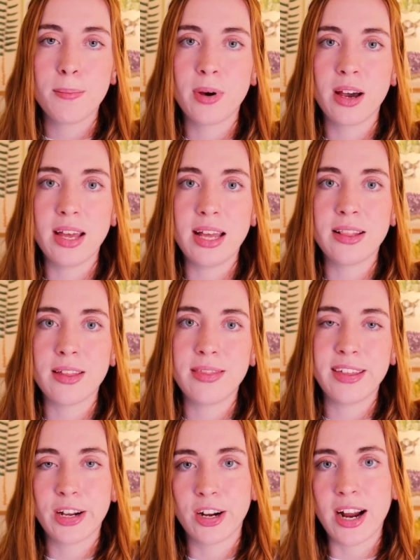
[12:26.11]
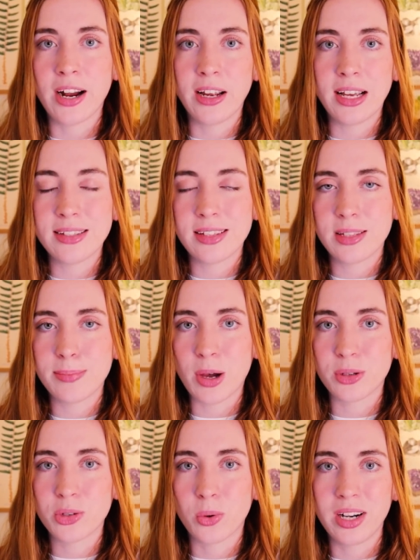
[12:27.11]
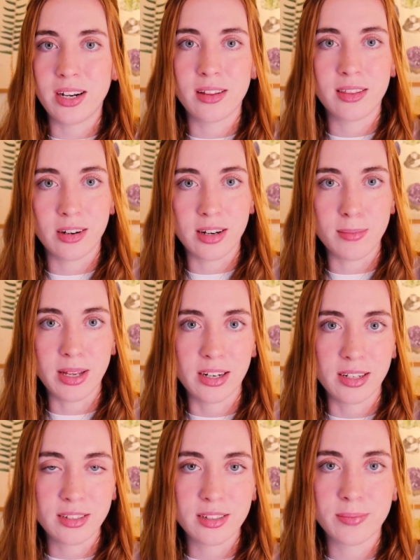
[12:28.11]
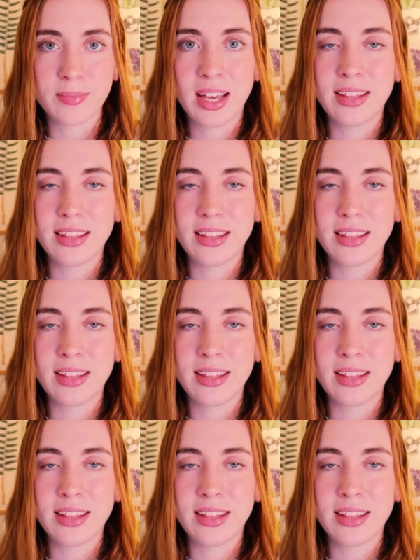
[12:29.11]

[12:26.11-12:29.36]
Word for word: but in the thicker areas it's about 20 to 30 meters.